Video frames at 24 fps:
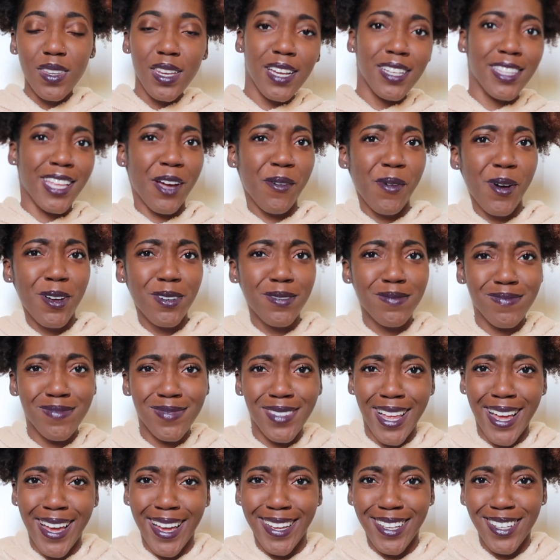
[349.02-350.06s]
They won't
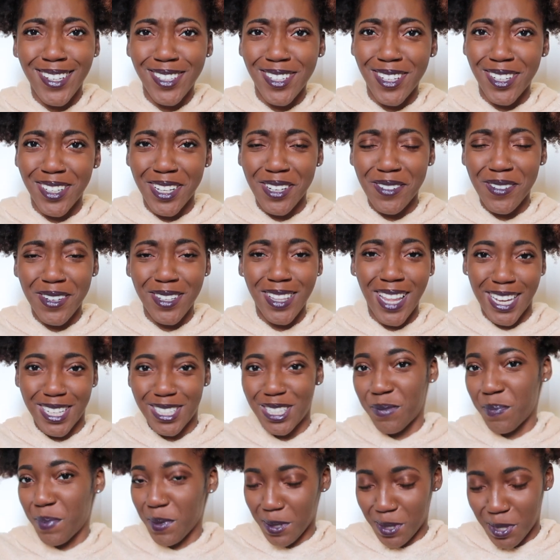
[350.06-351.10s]
they won't like
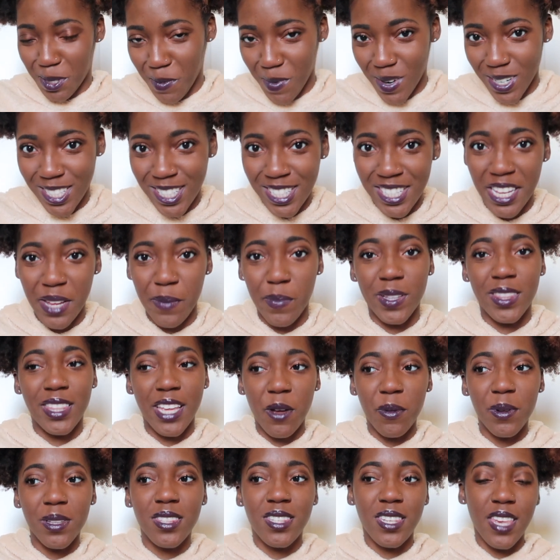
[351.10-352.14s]
spill too much tea, but they
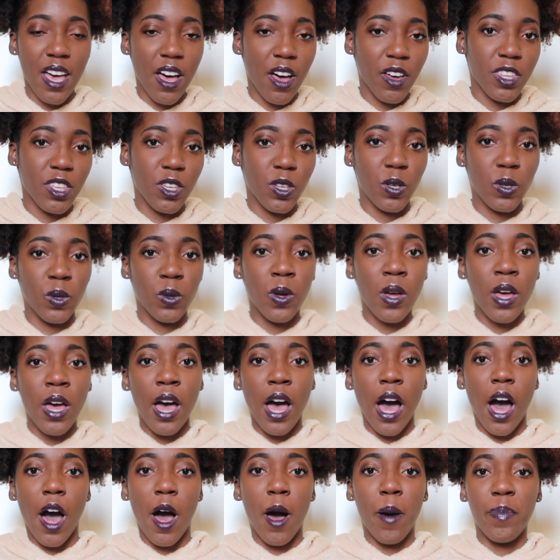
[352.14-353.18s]
will tell you
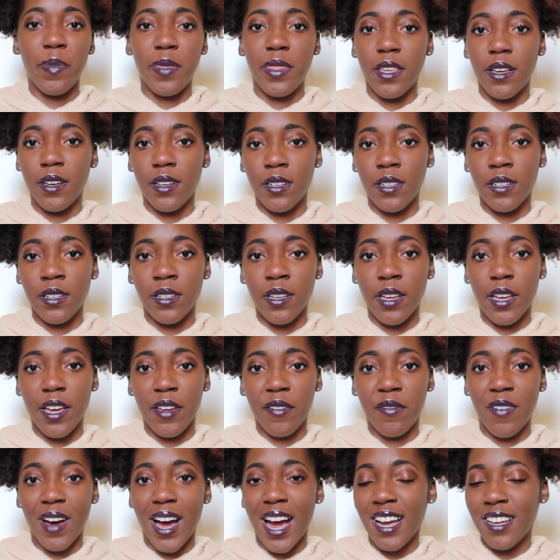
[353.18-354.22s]

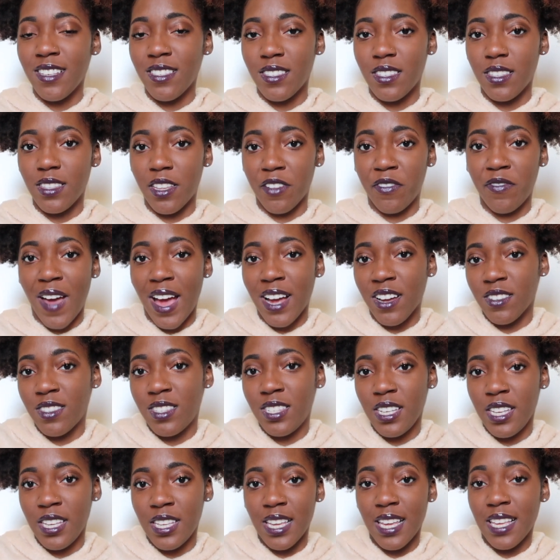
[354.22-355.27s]
the
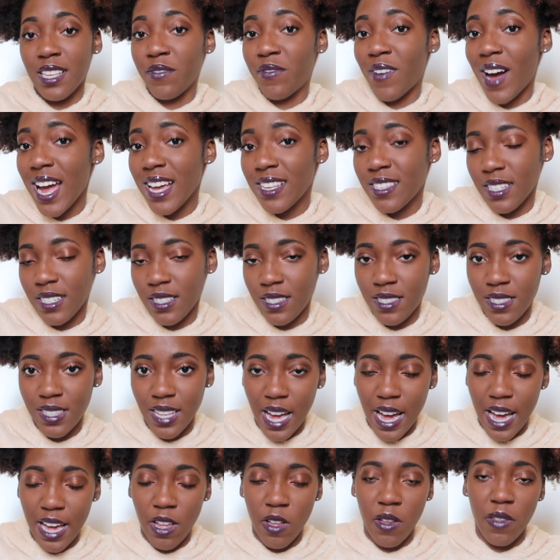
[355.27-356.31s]
faculty advising
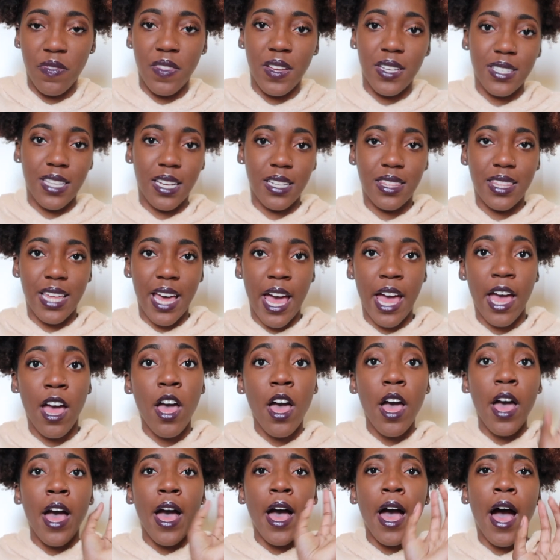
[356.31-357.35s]
style and things like that.
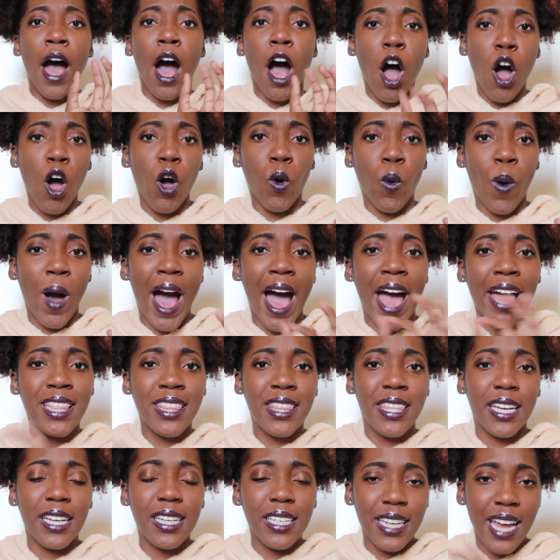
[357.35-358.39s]
Oh, I
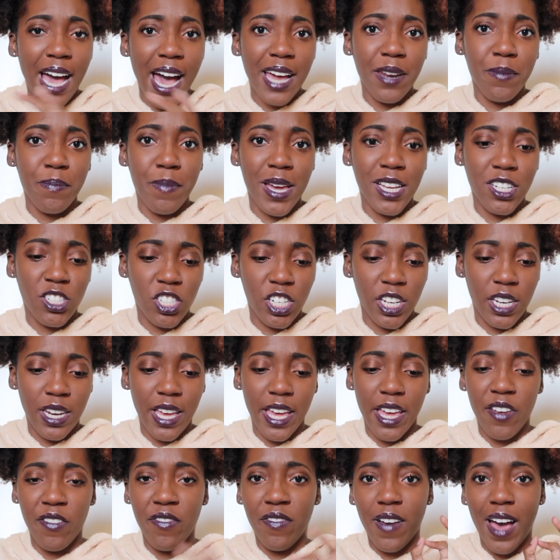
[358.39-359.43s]
did not mention,
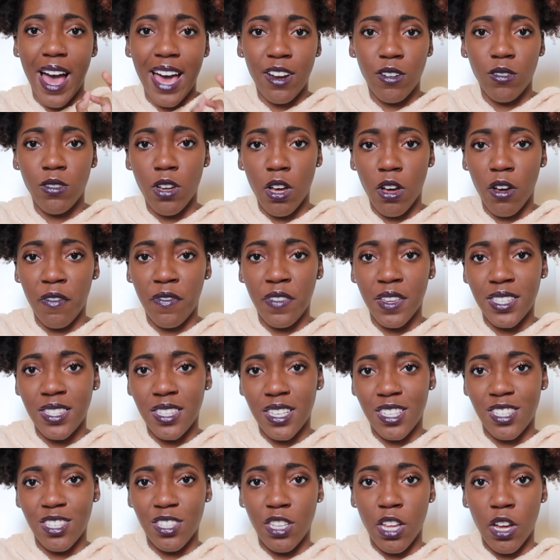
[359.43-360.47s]
I don't know if this
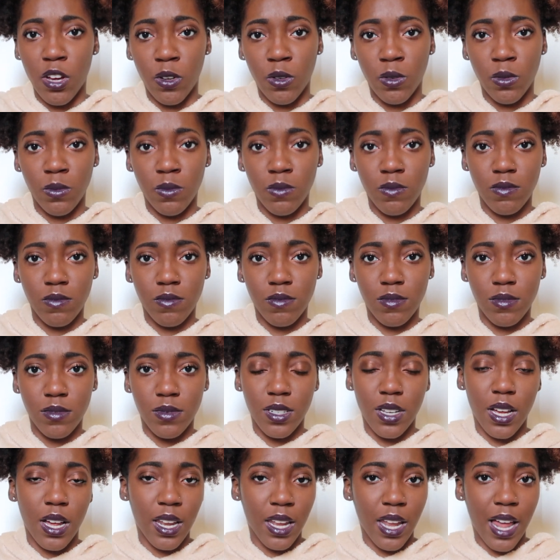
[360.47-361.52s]
is known
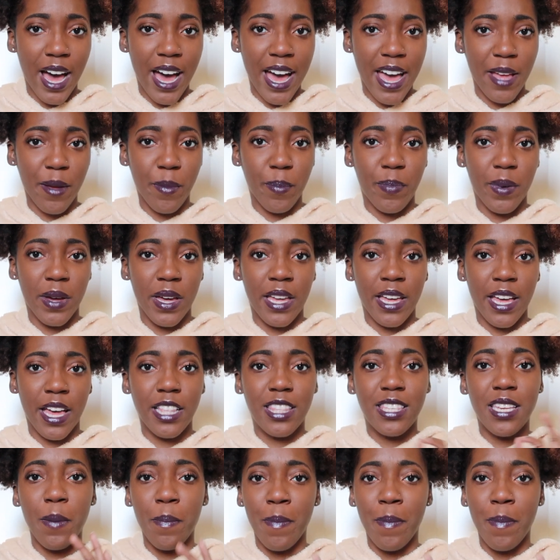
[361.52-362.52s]
a lot, but to